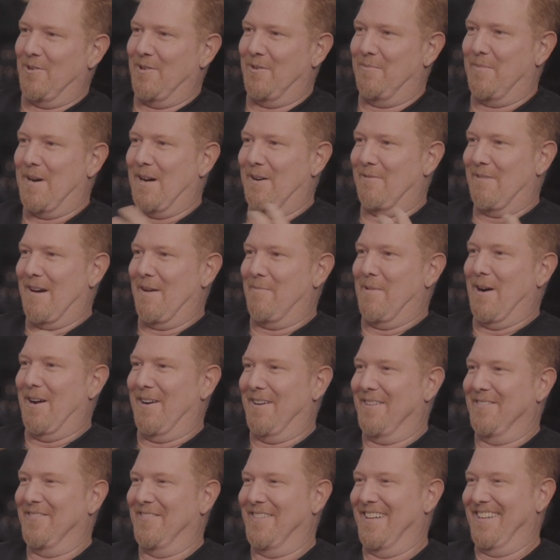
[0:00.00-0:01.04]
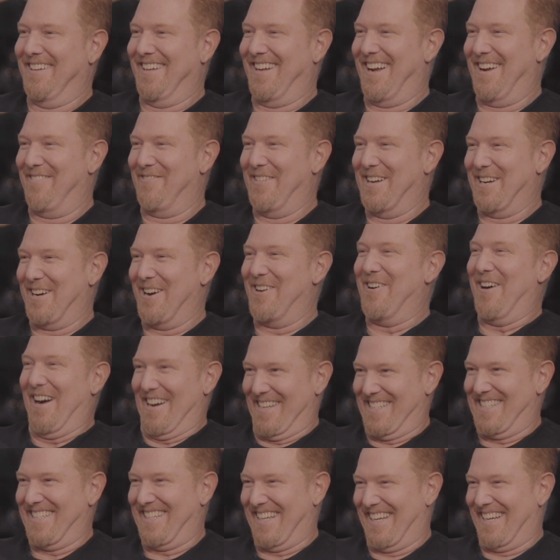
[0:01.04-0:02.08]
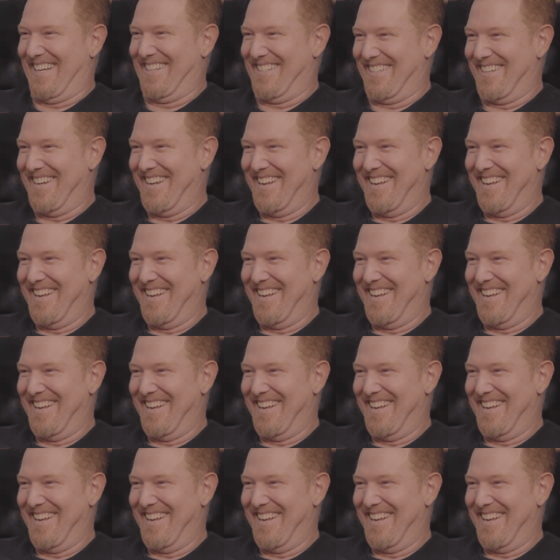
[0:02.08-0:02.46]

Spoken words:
Chabad rabbi. I'm like, oh, I see. He doesn't.